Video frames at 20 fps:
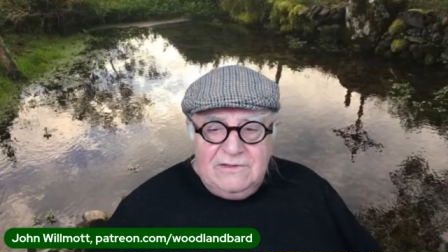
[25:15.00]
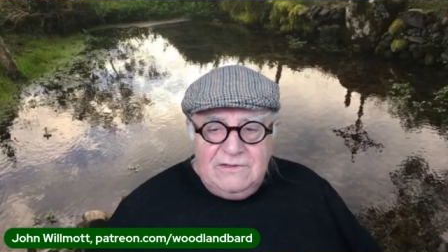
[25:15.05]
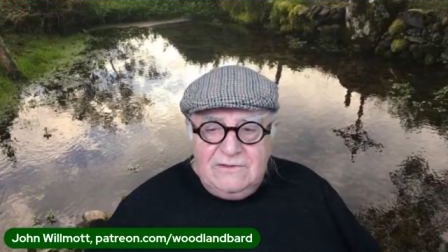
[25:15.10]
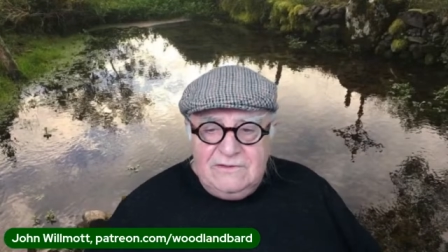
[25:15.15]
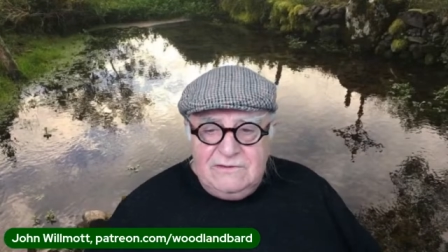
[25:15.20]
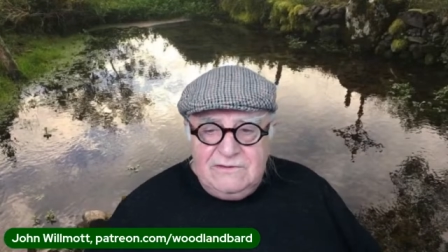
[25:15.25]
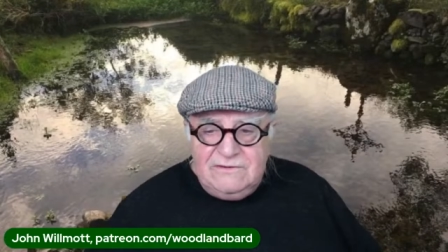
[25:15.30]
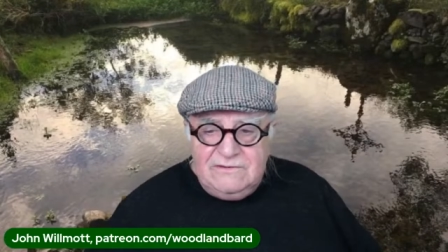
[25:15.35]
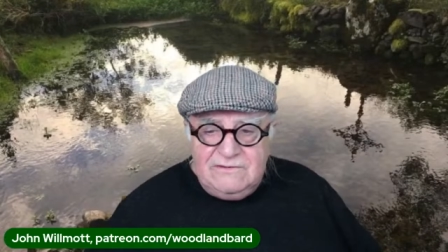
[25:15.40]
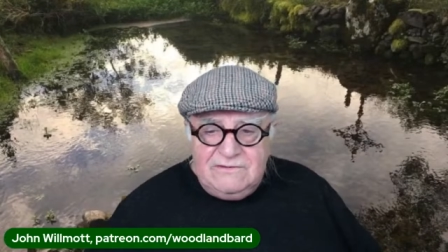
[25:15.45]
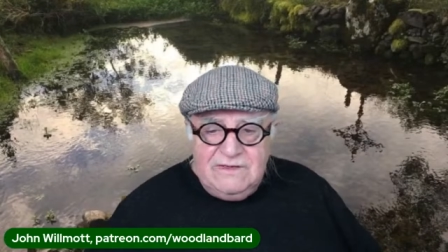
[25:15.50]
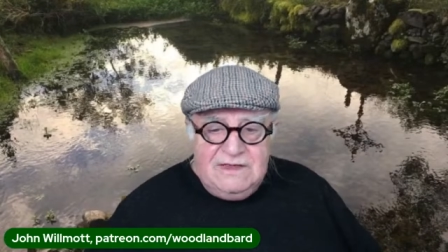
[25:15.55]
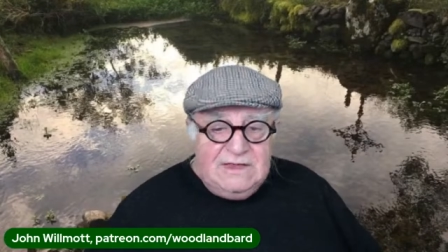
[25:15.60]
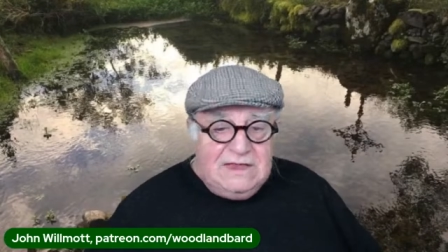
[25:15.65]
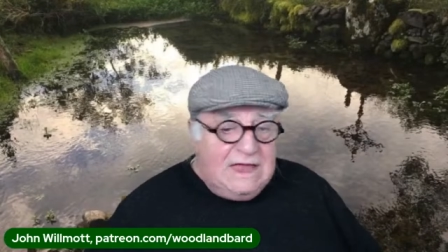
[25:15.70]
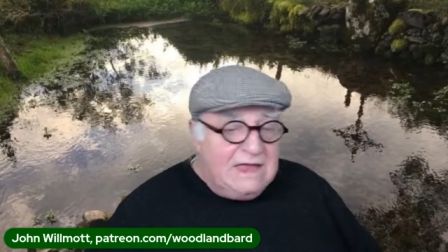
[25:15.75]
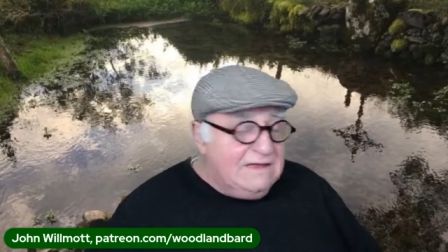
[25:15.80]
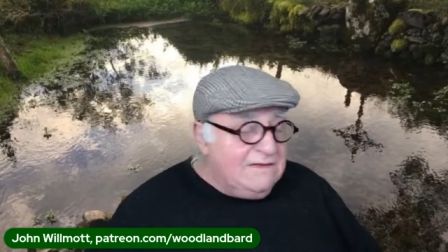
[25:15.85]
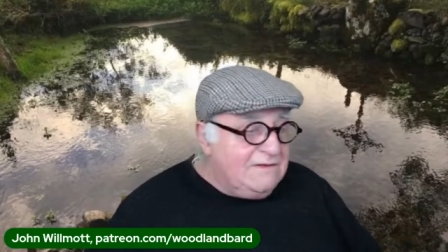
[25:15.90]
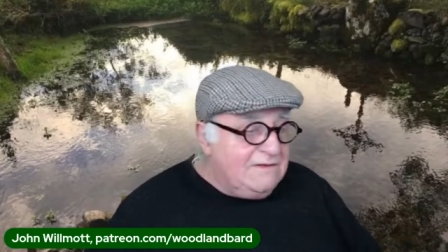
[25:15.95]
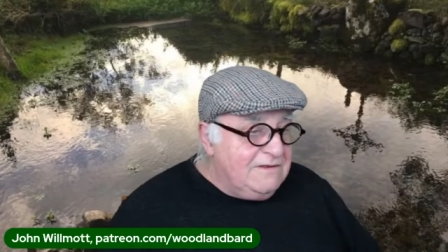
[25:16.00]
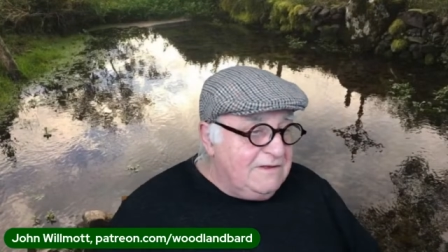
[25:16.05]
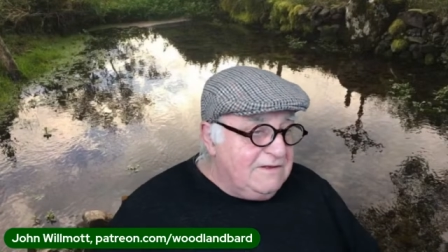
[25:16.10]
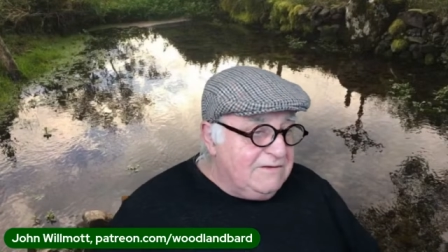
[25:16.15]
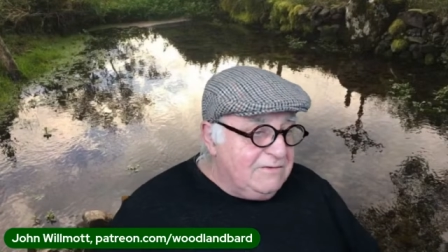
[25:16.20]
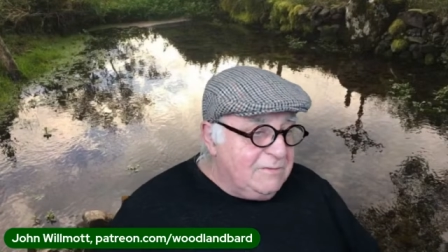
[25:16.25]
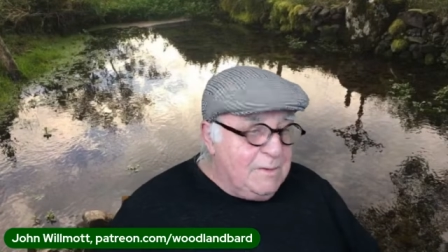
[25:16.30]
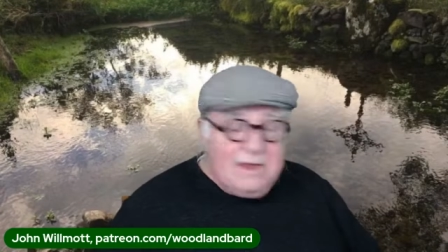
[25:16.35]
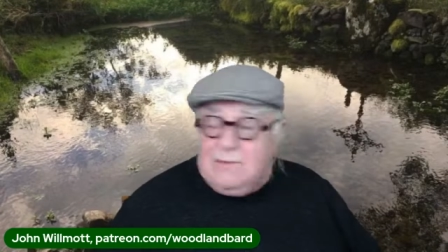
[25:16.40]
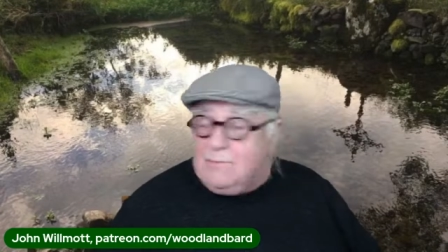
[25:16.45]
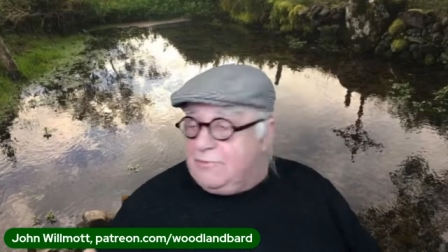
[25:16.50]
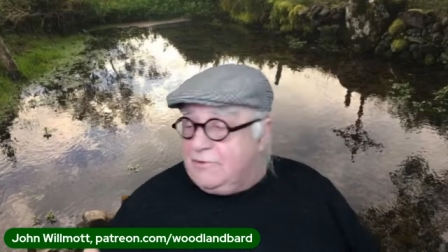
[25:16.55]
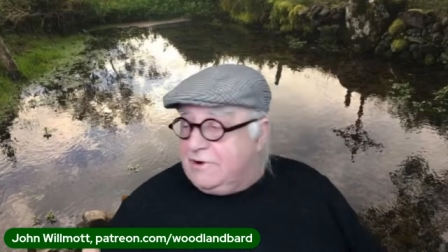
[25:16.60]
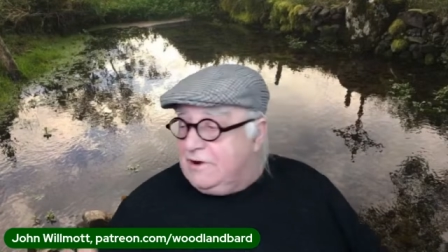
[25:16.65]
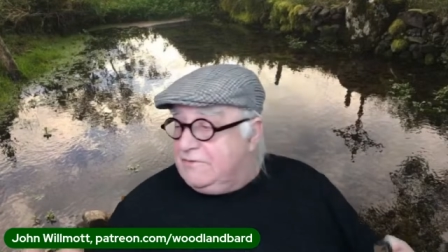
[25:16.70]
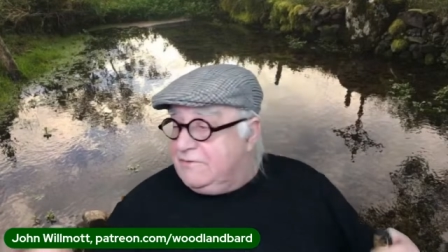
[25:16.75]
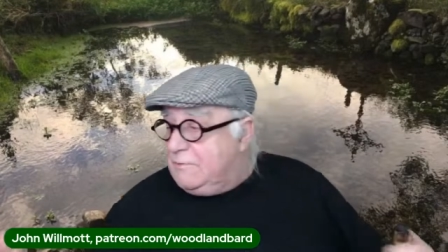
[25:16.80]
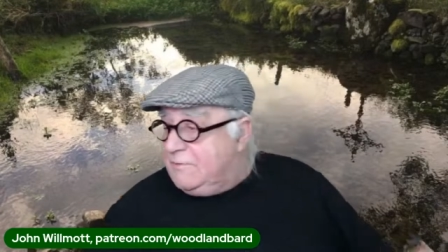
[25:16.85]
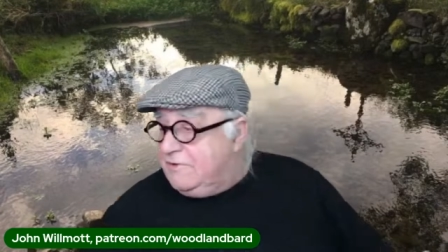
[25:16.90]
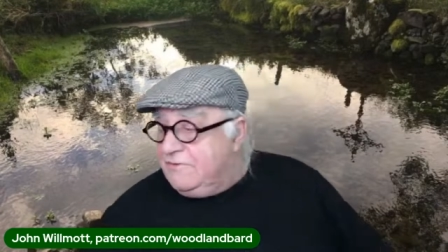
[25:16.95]
unseen entities being
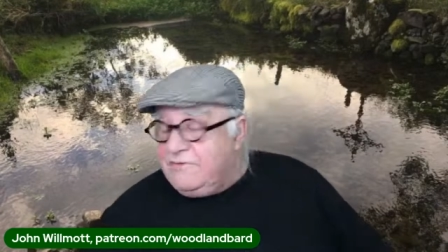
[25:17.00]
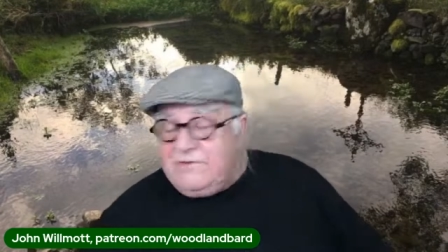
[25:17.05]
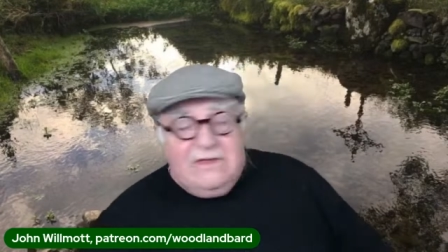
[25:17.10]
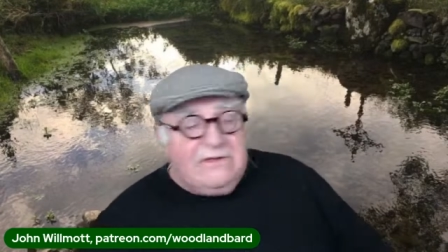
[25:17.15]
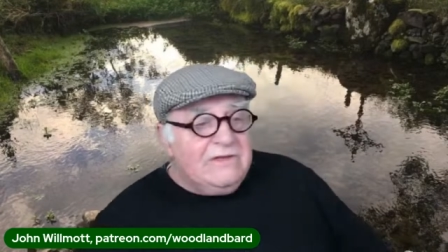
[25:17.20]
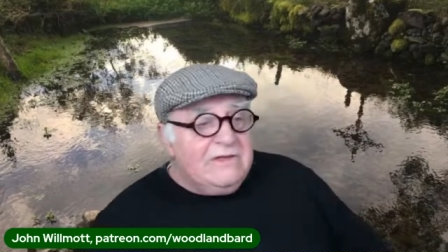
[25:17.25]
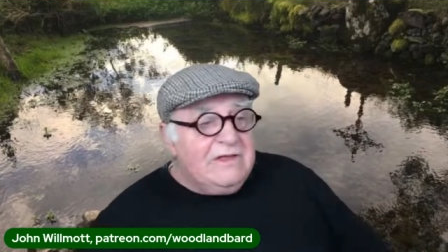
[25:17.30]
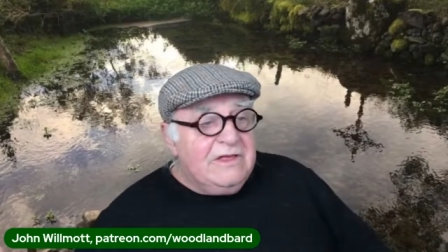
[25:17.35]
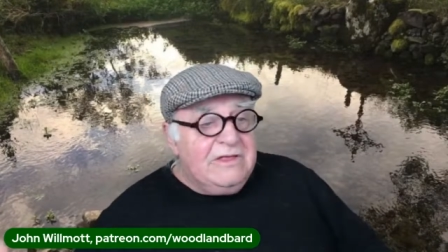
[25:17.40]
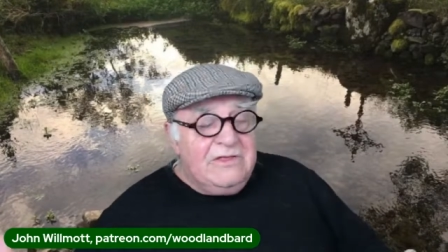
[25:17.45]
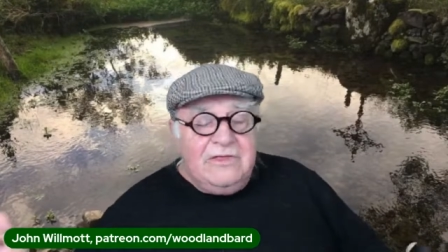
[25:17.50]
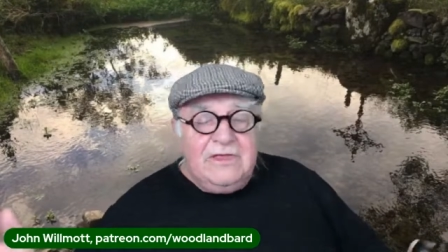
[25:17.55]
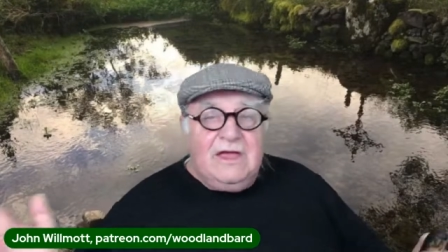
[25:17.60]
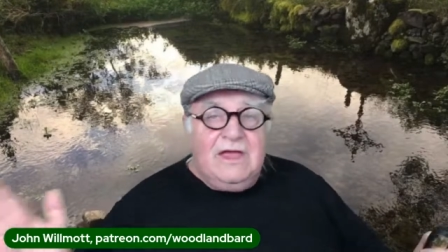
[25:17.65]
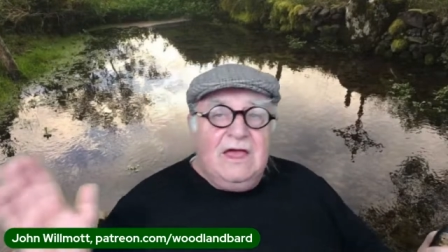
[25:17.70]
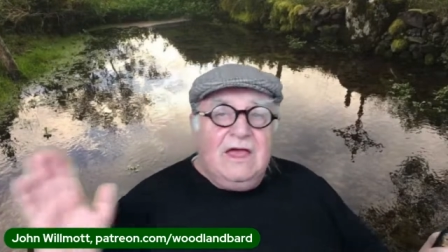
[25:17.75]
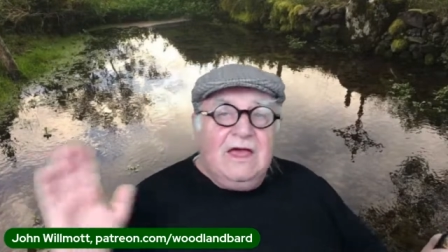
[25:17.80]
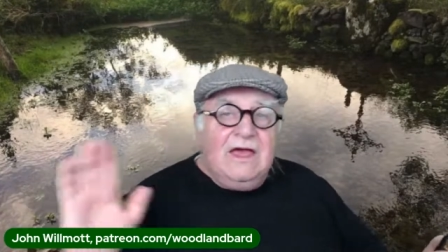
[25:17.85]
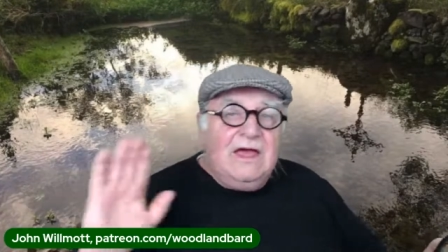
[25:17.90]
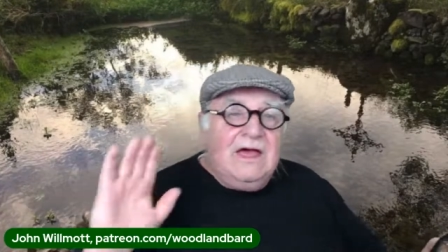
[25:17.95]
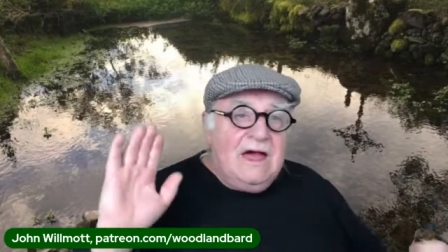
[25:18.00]
present, because that's another thing.